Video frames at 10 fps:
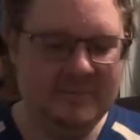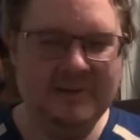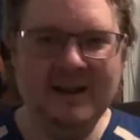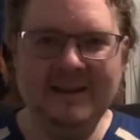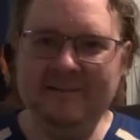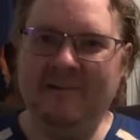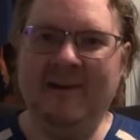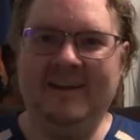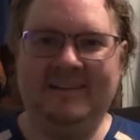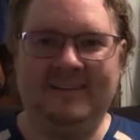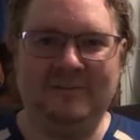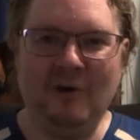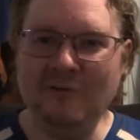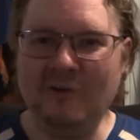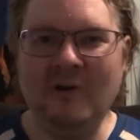but anyway, it's like, so
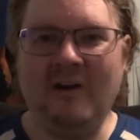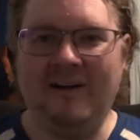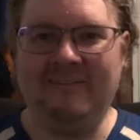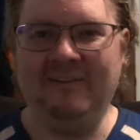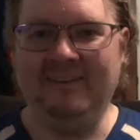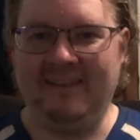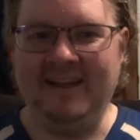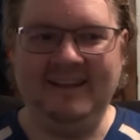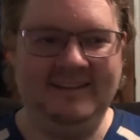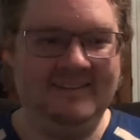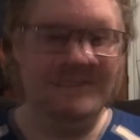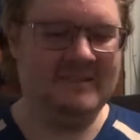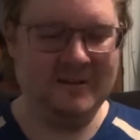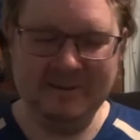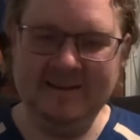overall, I really like Izzy.
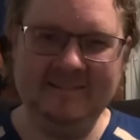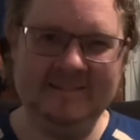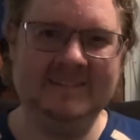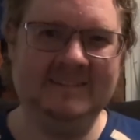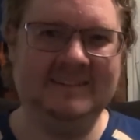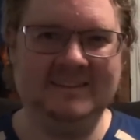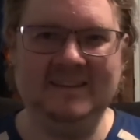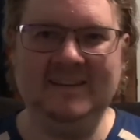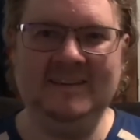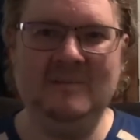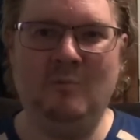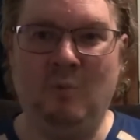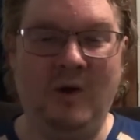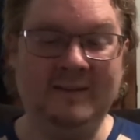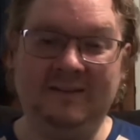It's gonna be interesting to see
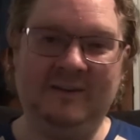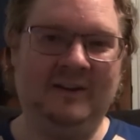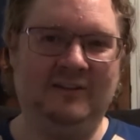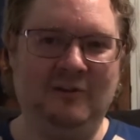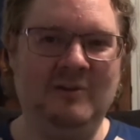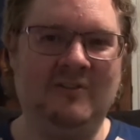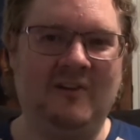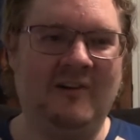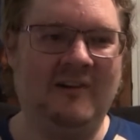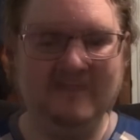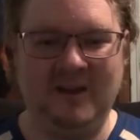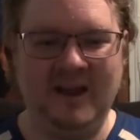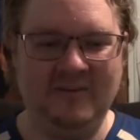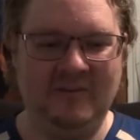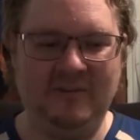what they're gonna do with her. I
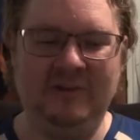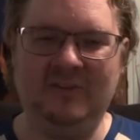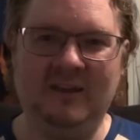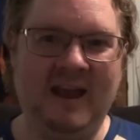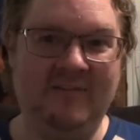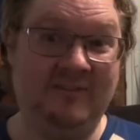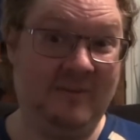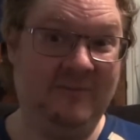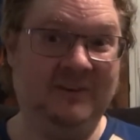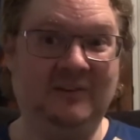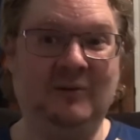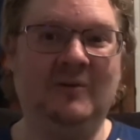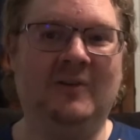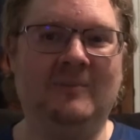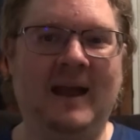have a feeling it's gonna have something to do
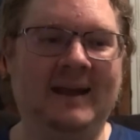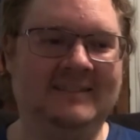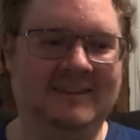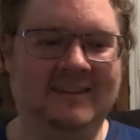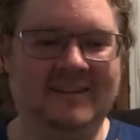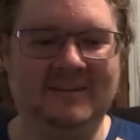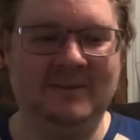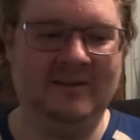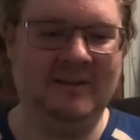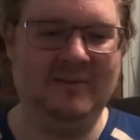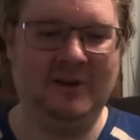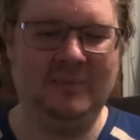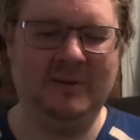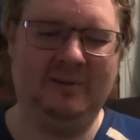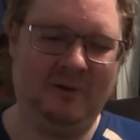with her magic. I mean, it's either gonna
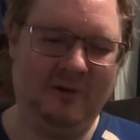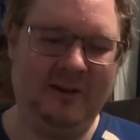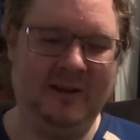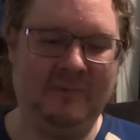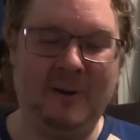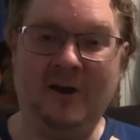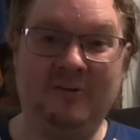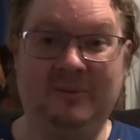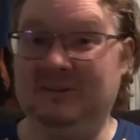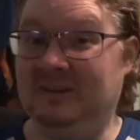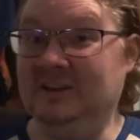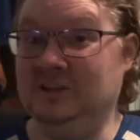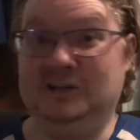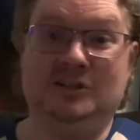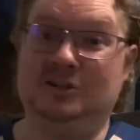be learning it, possibly
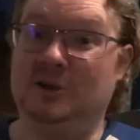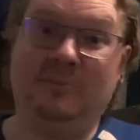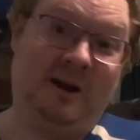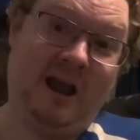teaching it to somebody